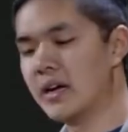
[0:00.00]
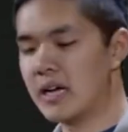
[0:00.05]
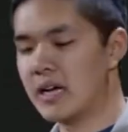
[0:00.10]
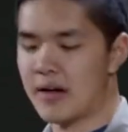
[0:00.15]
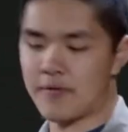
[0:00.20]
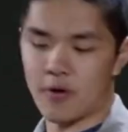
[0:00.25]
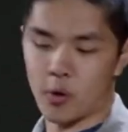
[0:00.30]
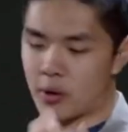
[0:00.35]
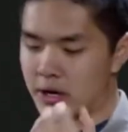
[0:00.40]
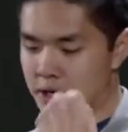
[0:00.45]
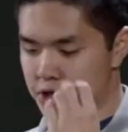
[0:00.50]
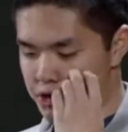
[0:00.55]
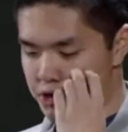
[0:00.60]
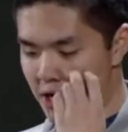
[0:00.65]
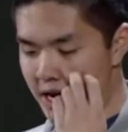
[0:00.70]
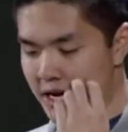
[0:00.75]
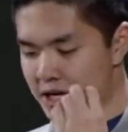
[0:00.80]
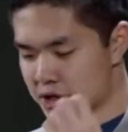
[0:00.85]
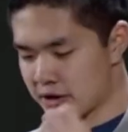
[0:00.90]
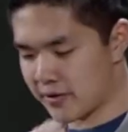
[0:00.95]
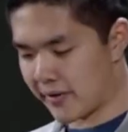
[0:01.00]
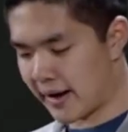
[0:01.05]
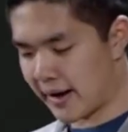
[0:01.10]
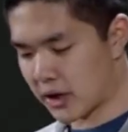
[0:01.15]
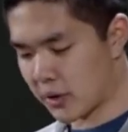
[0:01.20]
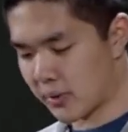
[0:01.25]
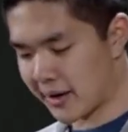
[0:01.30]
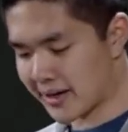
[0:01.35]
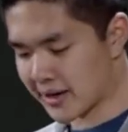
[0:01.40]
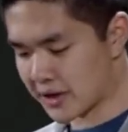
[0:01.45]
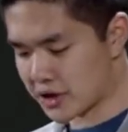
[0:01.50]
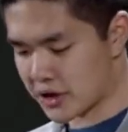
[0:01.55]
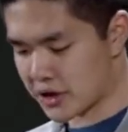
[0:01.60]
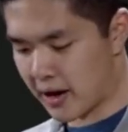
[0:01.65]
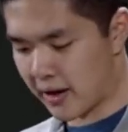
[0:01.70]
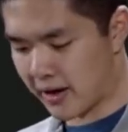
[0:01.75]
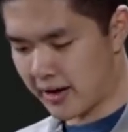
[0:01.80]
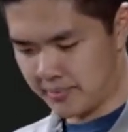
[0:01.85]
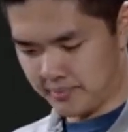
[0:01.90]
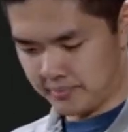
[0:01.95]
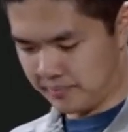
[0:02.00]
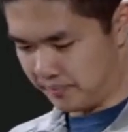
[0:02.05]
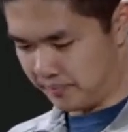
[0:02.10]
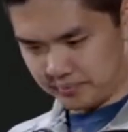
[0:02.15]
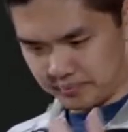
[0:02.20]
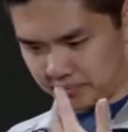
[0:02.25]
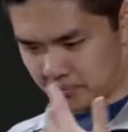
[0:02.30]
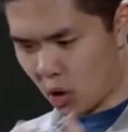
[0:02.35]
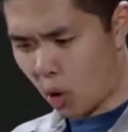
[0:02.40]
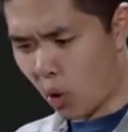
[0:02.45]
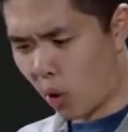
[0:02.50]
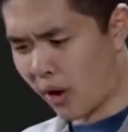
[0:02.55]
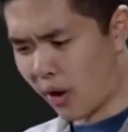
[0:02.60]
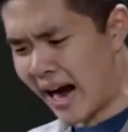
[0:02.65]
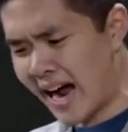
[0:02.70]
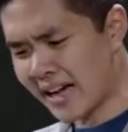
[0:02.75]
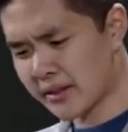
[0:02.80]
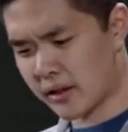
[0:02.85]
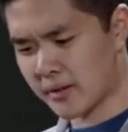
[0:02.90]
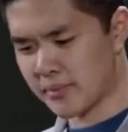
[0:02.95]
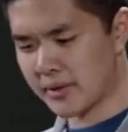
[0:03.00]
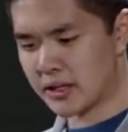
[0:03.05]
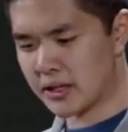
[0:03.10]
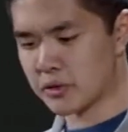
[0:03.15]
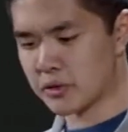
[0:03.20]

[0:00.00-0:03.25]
If I want to change the value in a dictionary or add something